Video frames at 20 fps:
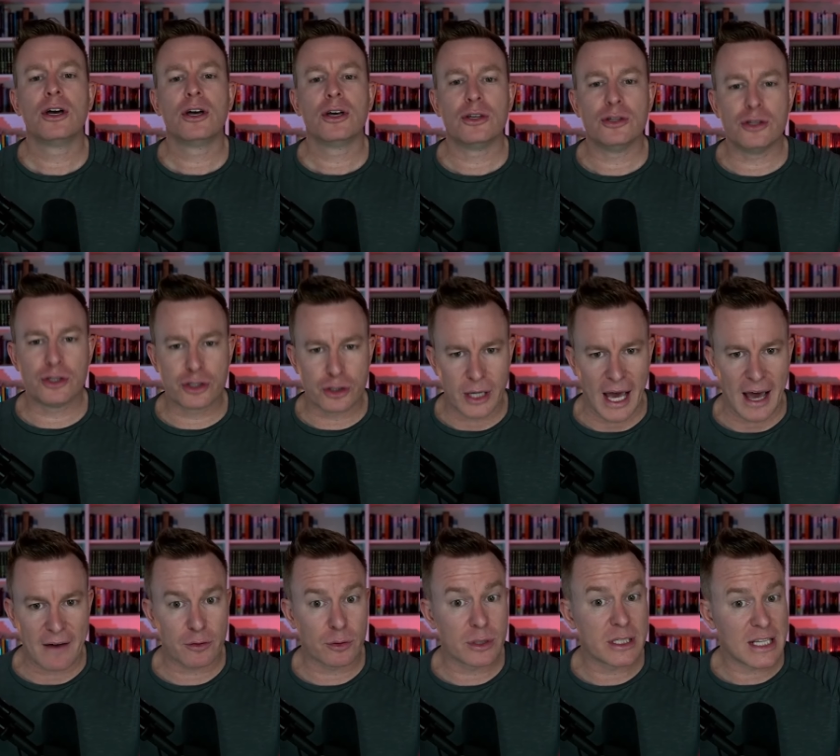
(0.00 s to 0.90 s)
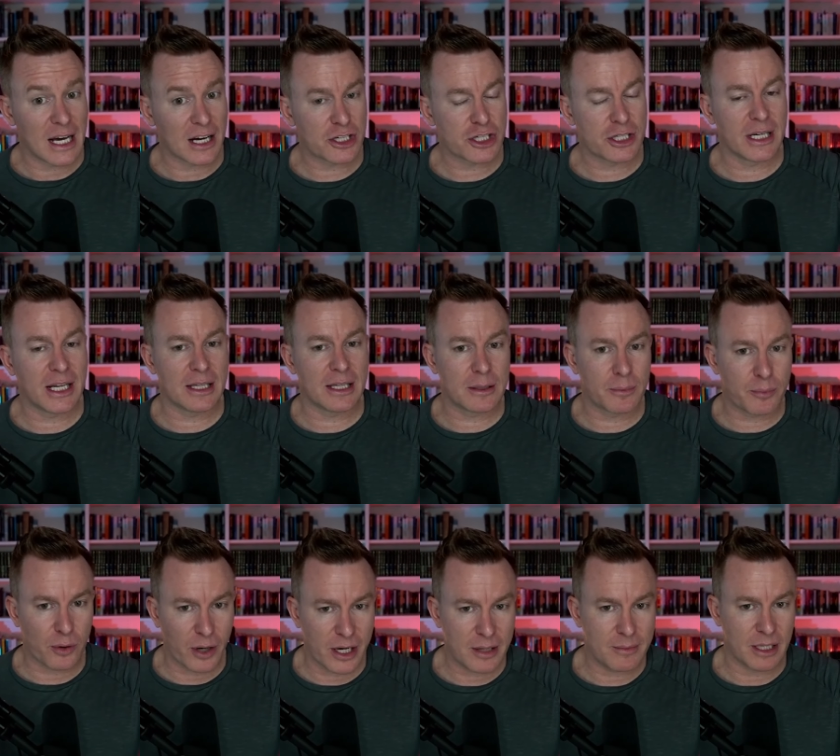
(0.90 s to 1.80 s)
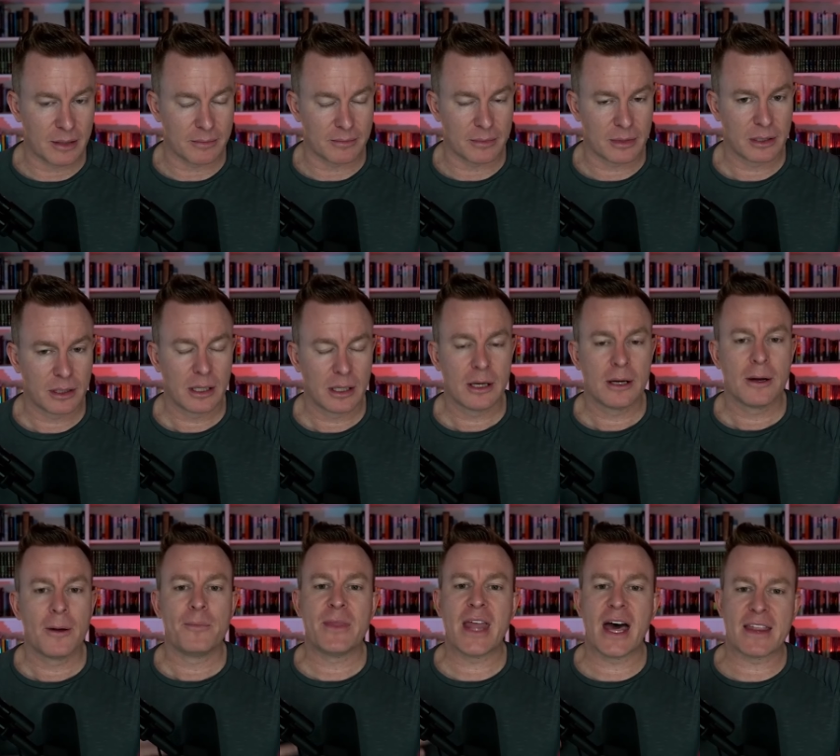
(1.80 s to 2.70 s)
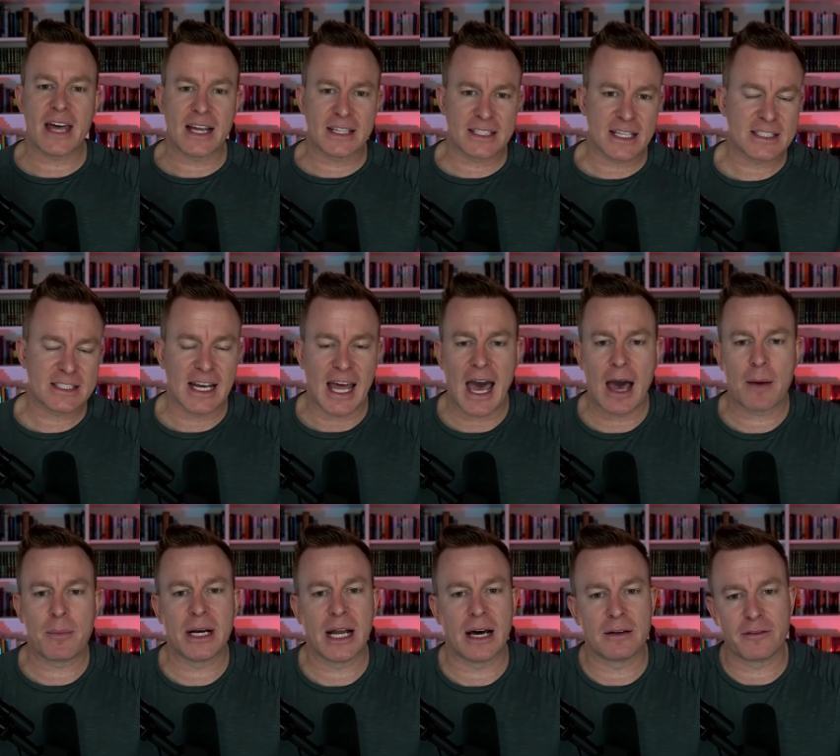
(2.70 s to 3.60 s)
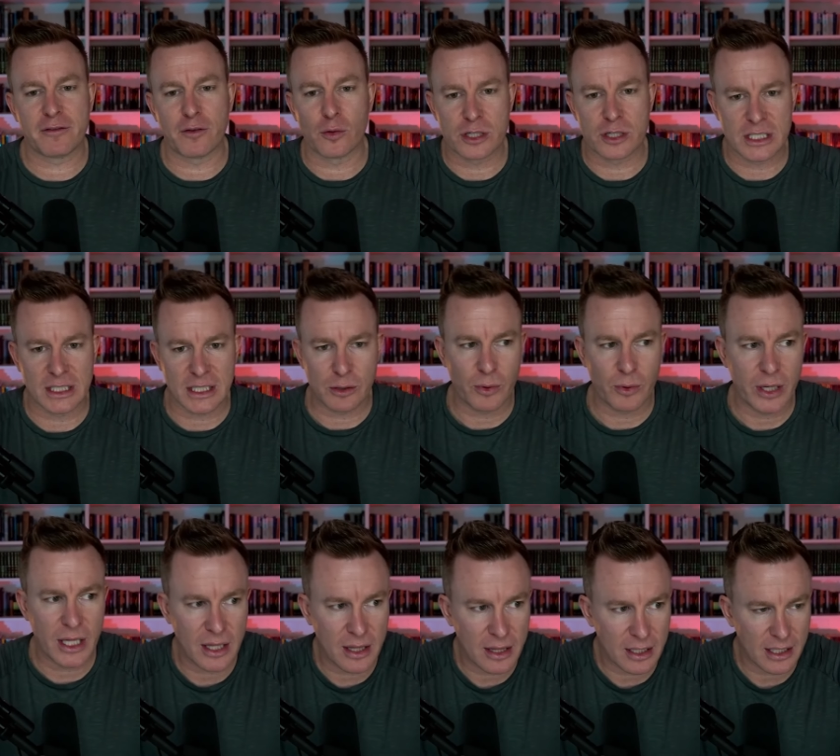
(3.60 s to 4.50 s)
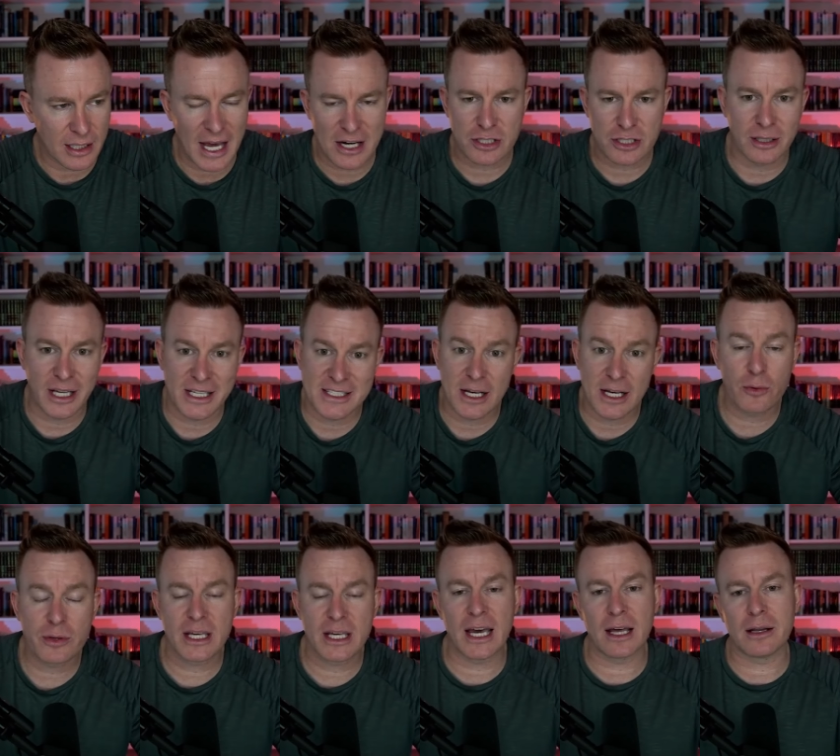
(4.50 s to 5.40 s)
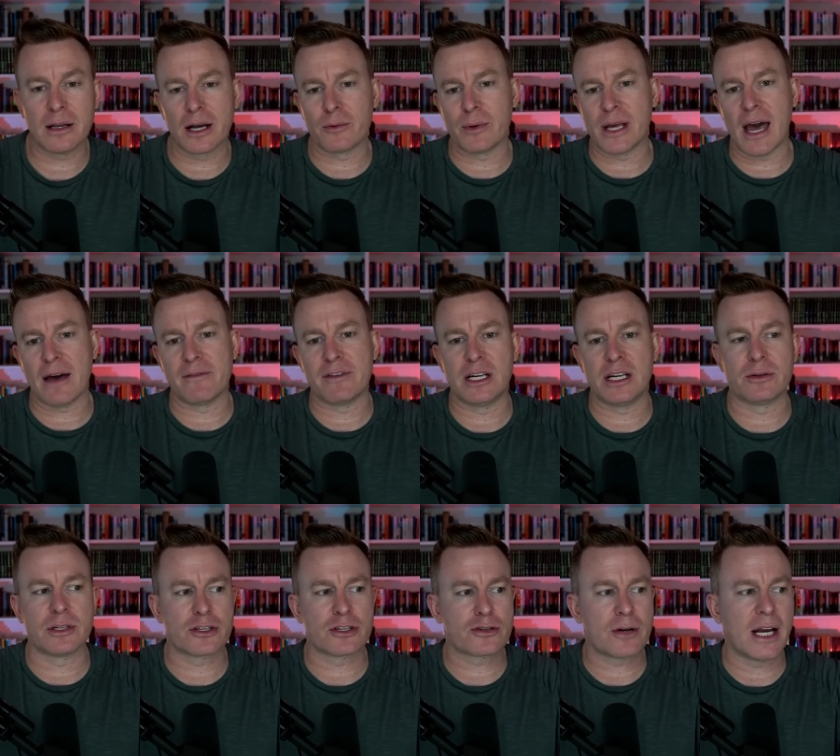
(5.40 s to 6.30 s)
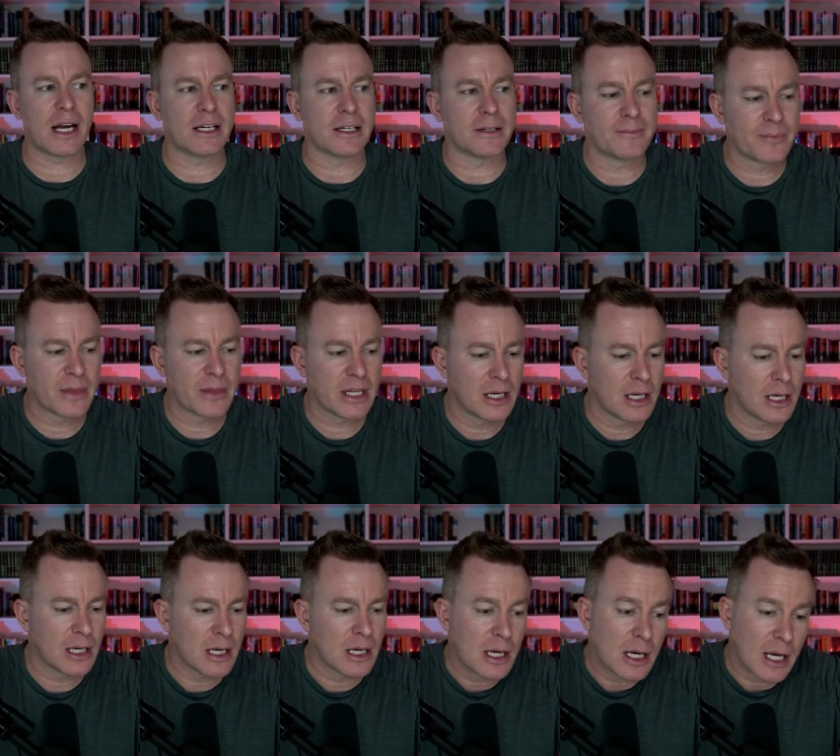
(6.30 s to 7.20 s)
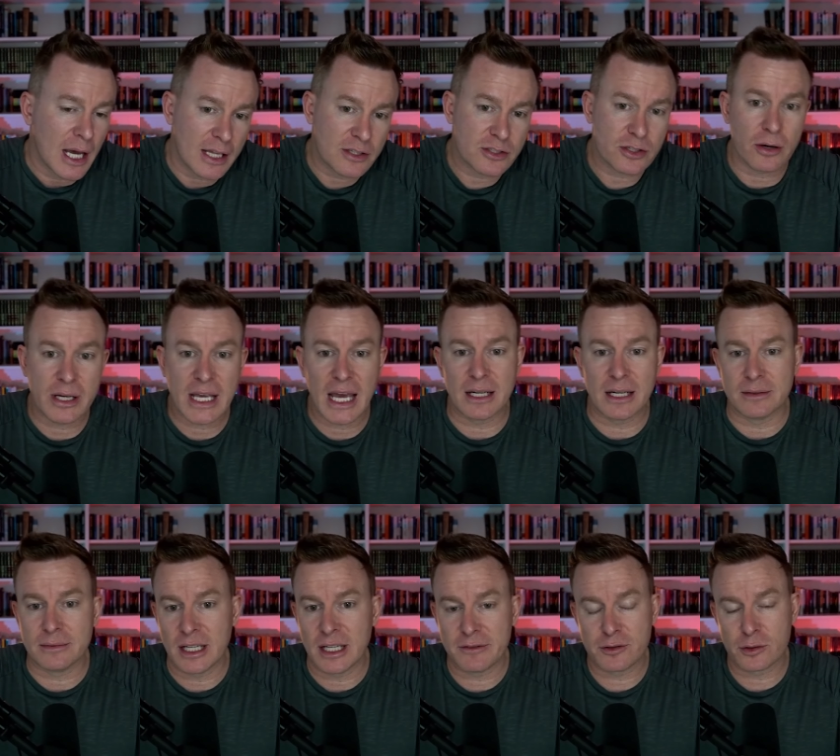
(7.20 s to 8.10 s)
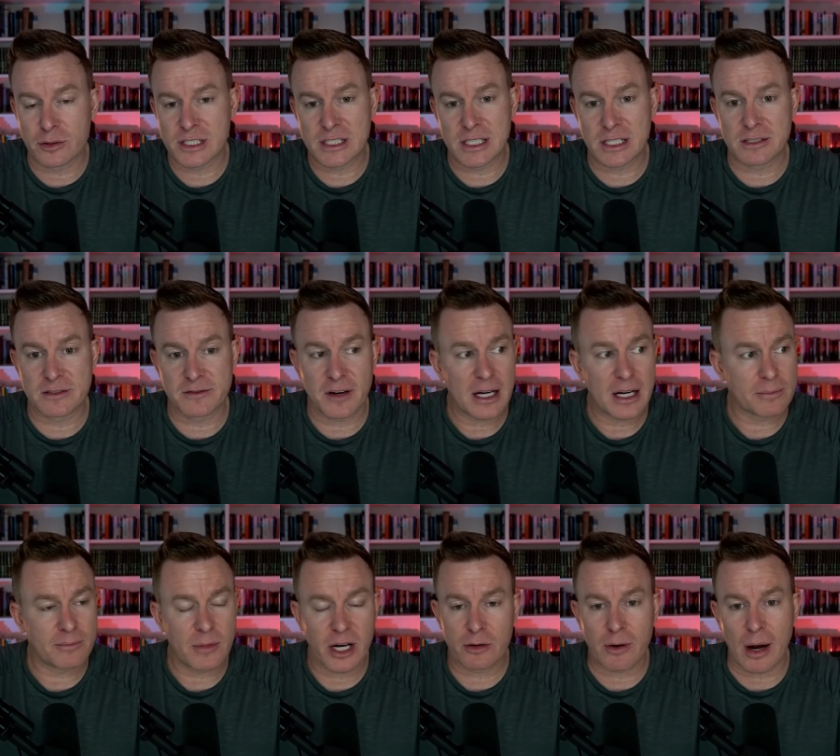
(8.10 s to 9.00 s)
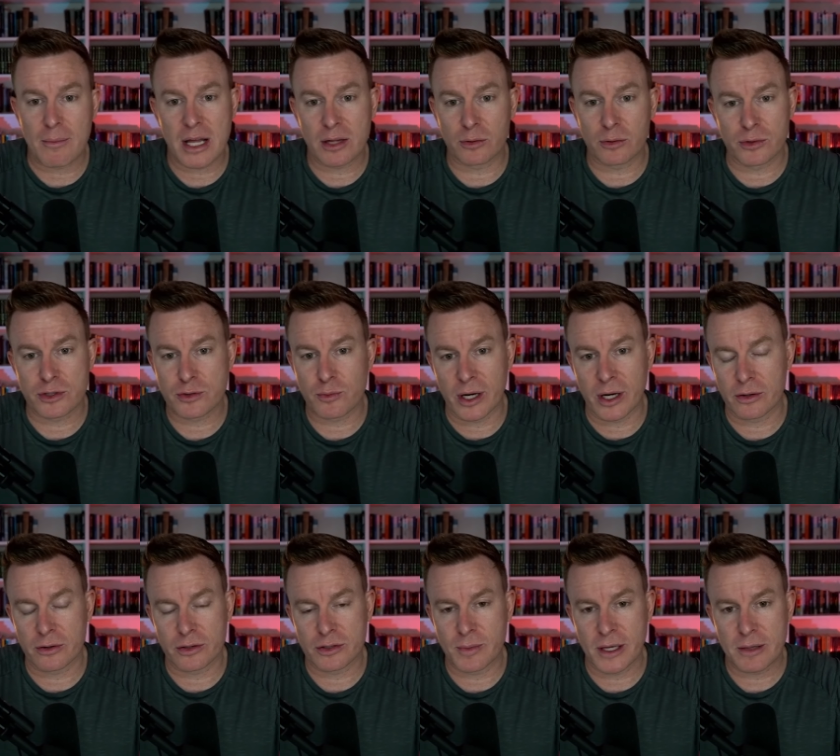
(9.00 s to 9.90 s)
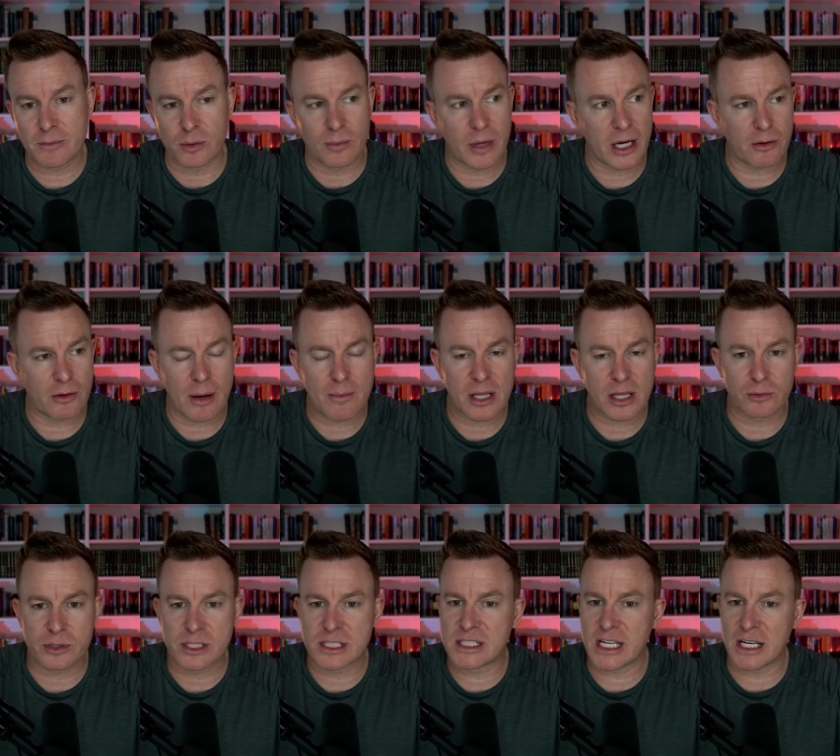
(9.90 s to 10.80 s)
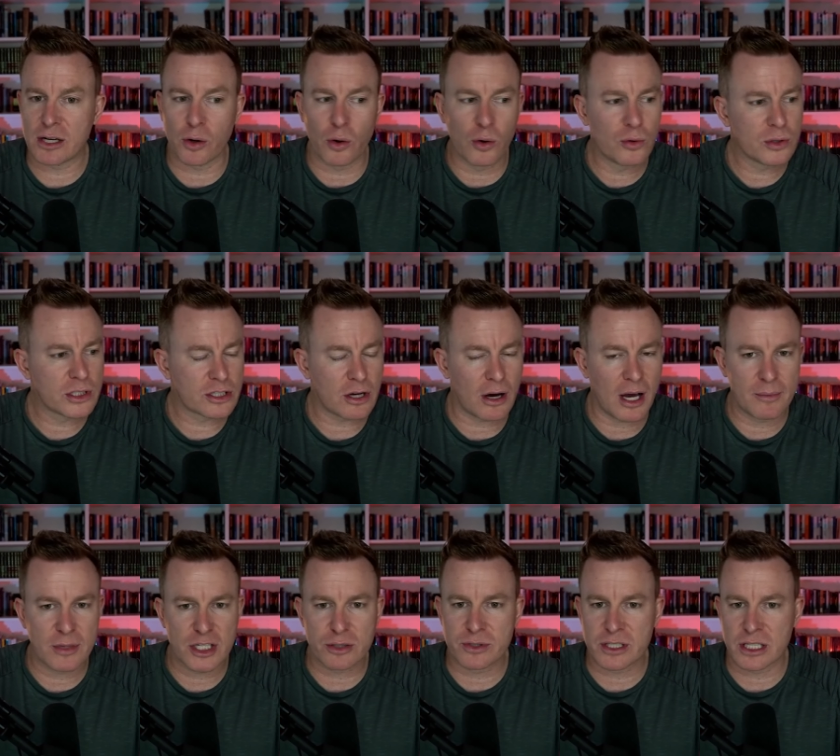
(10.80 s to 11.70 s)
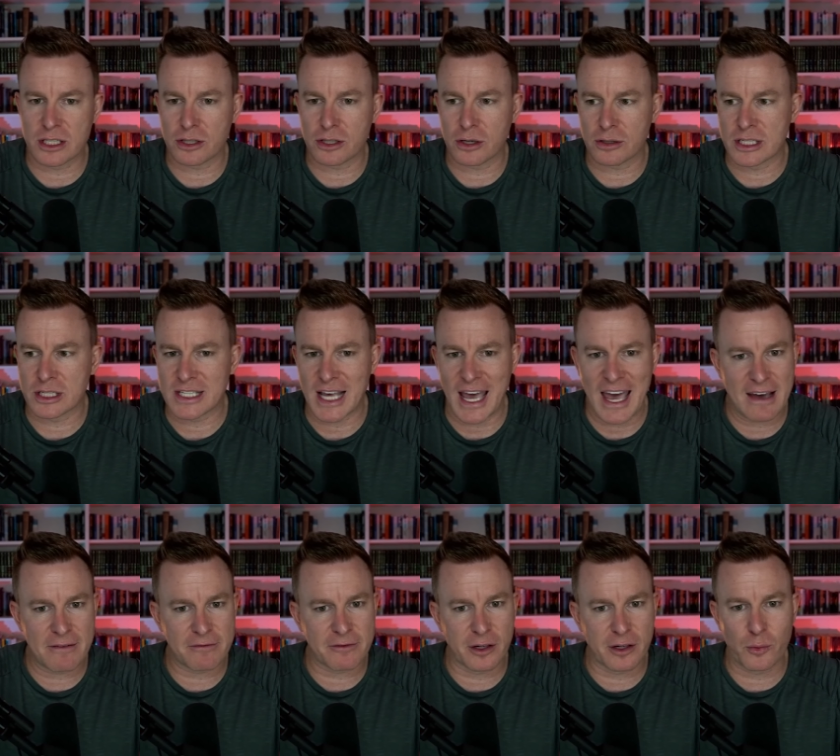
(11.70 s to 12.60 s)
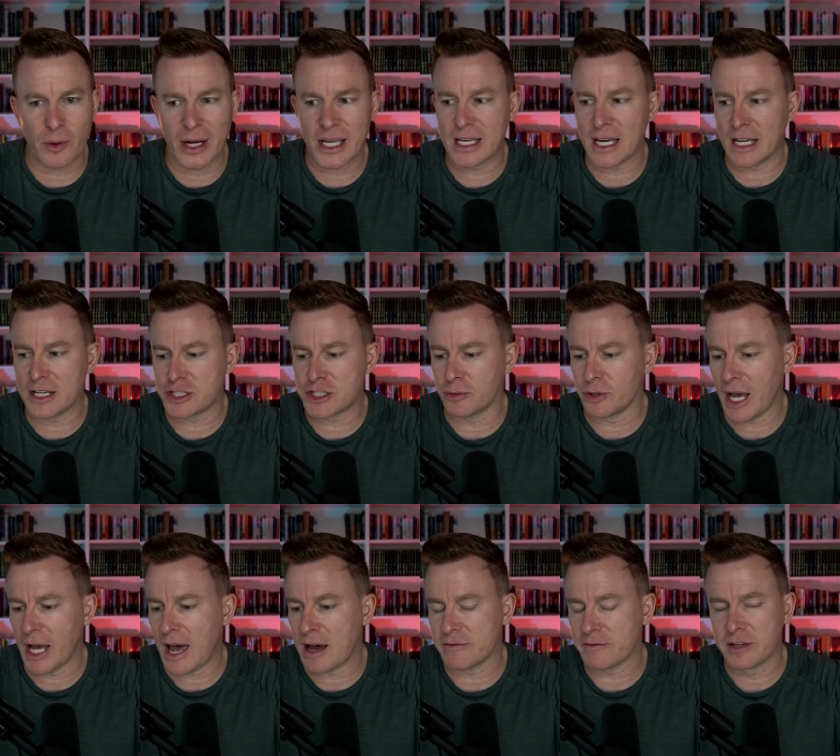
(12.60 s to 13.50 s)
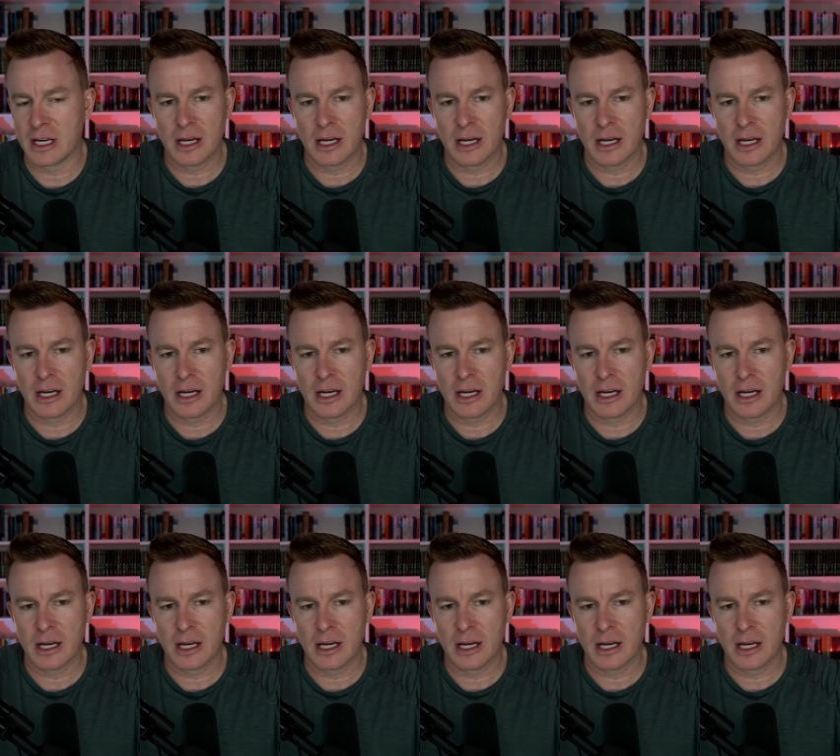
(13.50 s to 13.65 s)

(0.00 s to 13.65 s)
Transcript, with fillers: you should have a reduction in the premium. Now, that doesn't happen, unfortunately, with nationalised healthcare like we have here in Australia. And so again, if you're sick as fuck, my grandmother was one of those people. My grandmother was sick all the time. And she was at the doctors every week and she would have